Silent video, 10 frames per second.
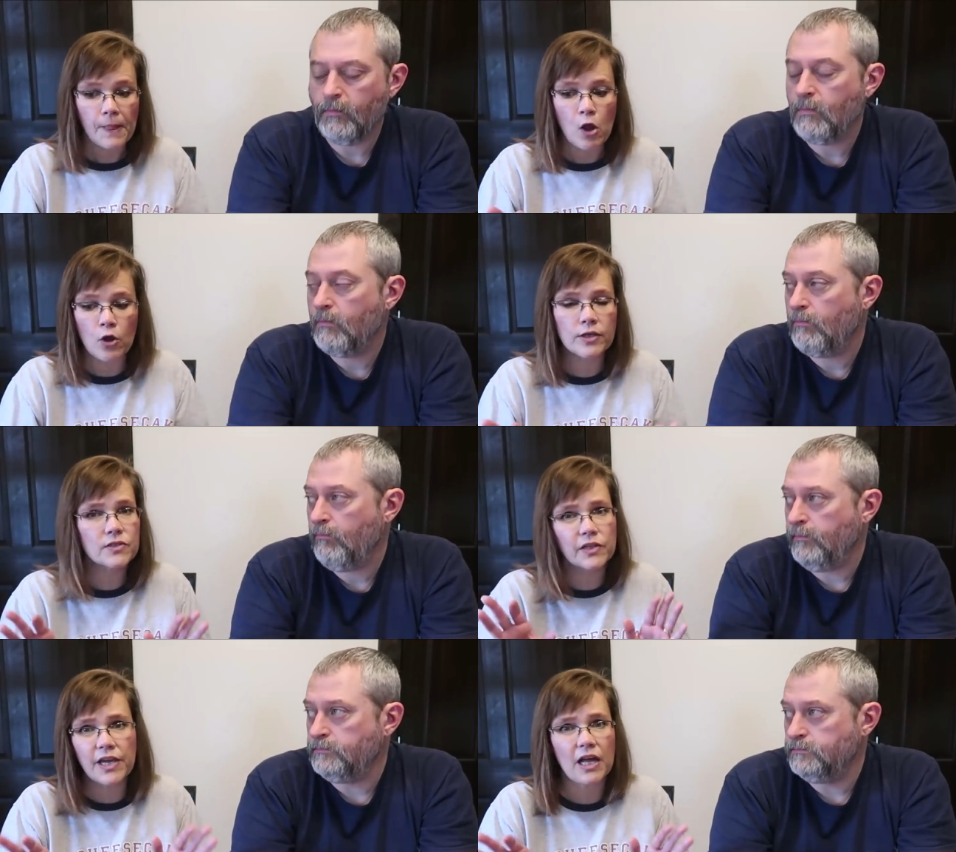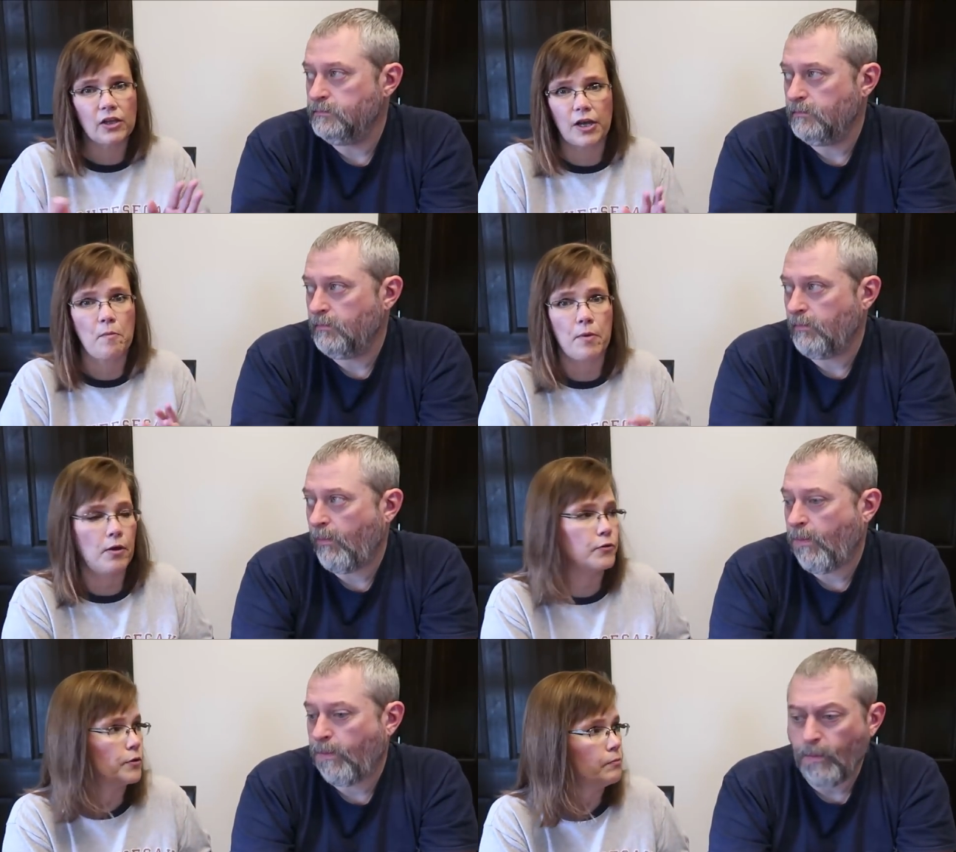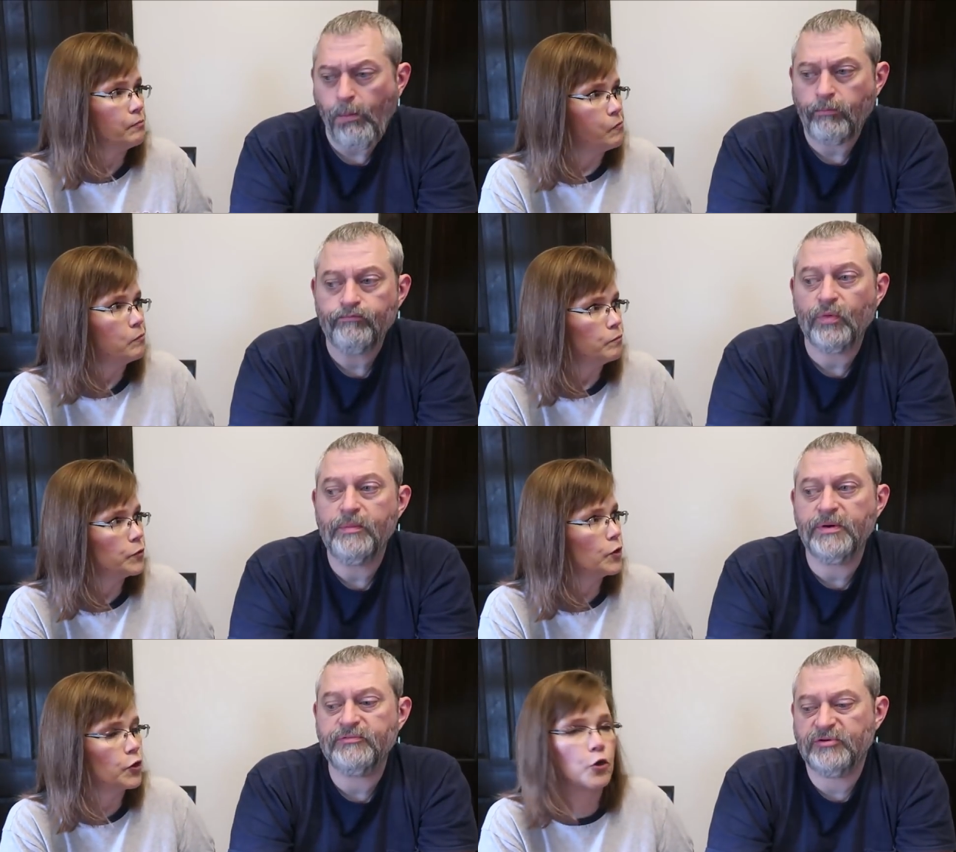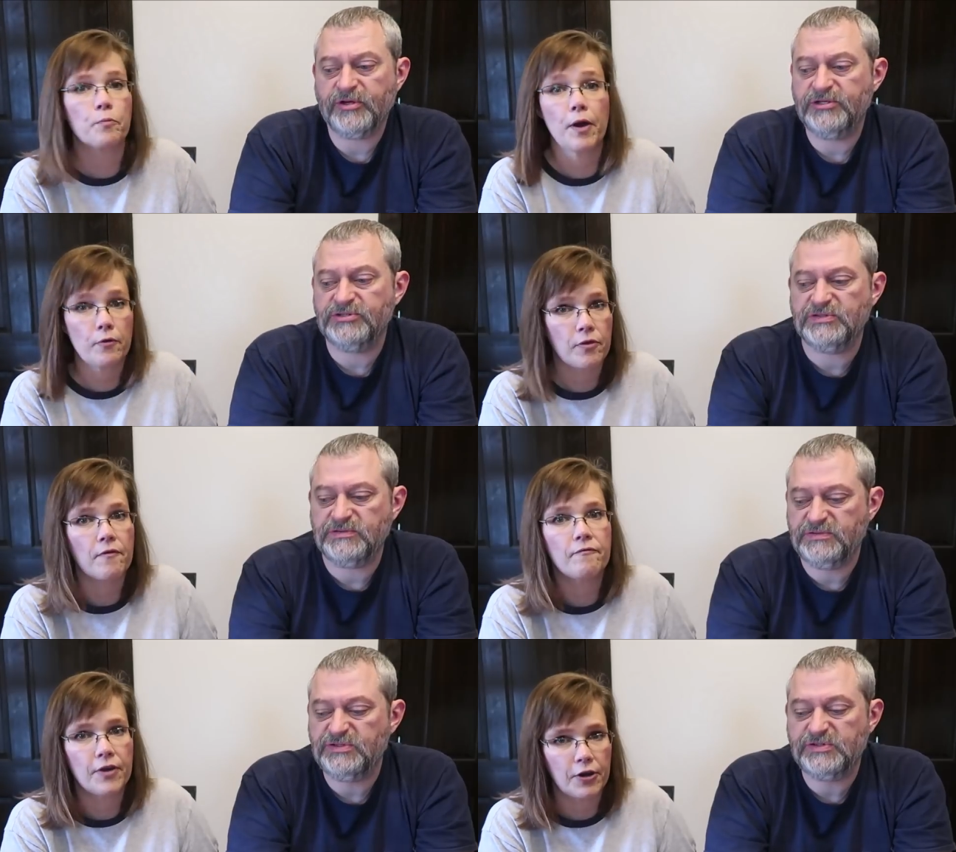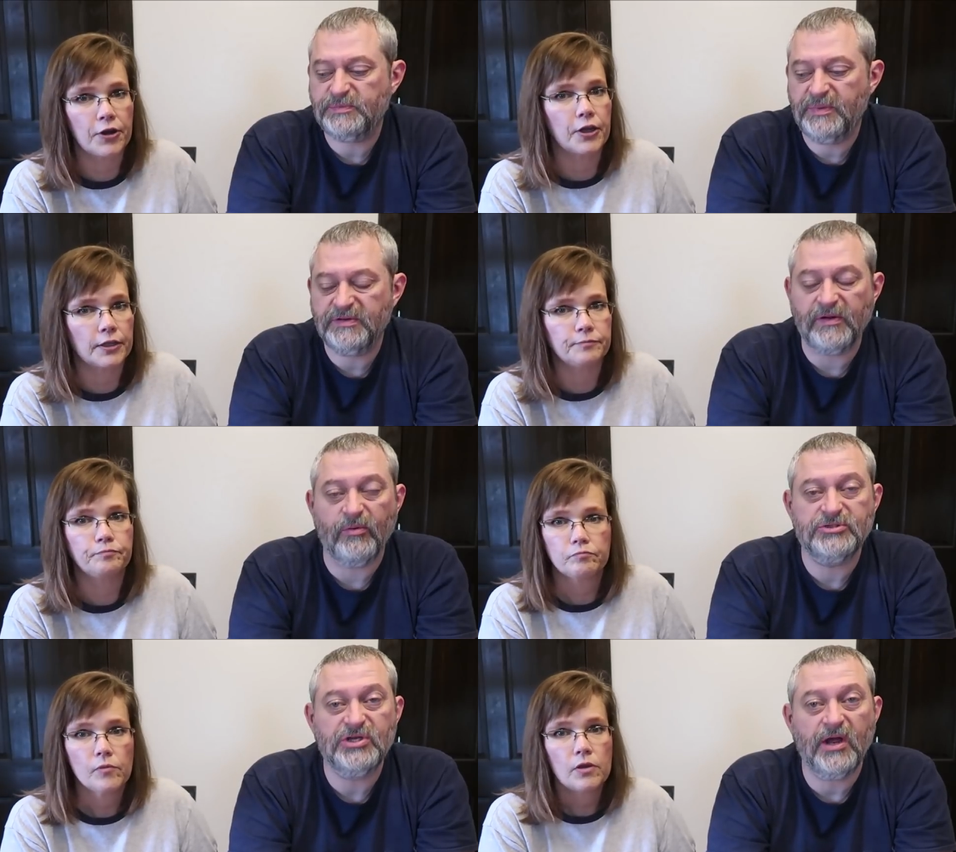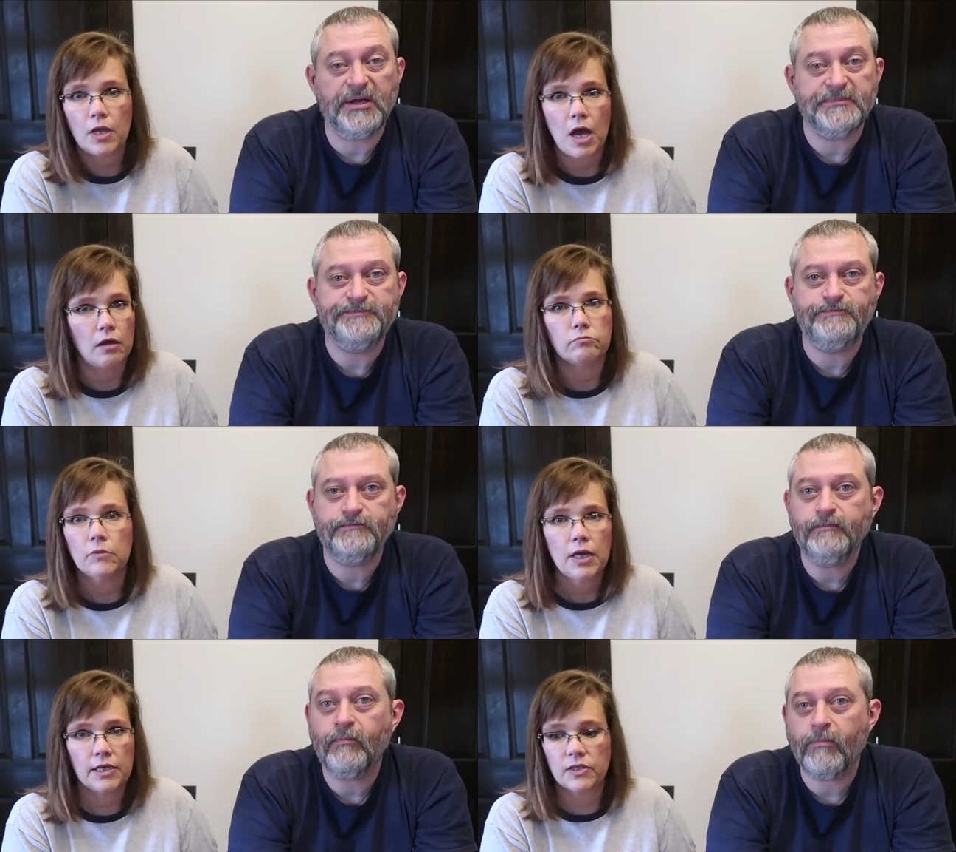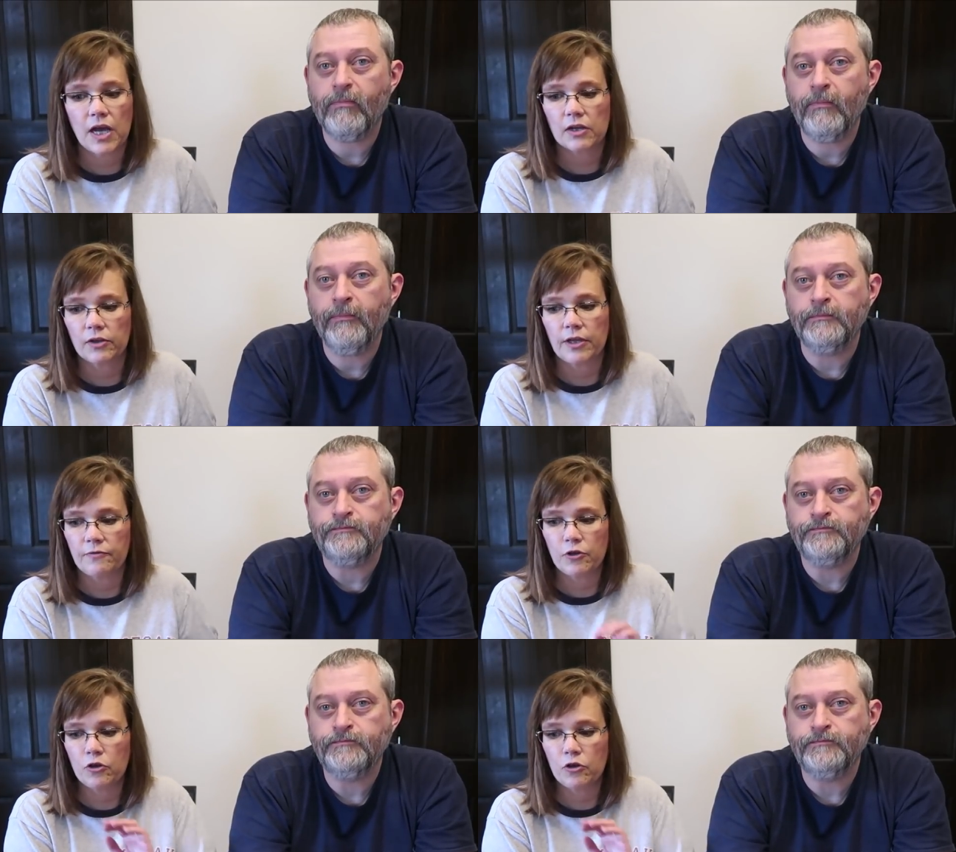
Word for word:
Speaker 1: honestly, I like them both. They're both really good. Just depends on what you like. Yeah, exactly. If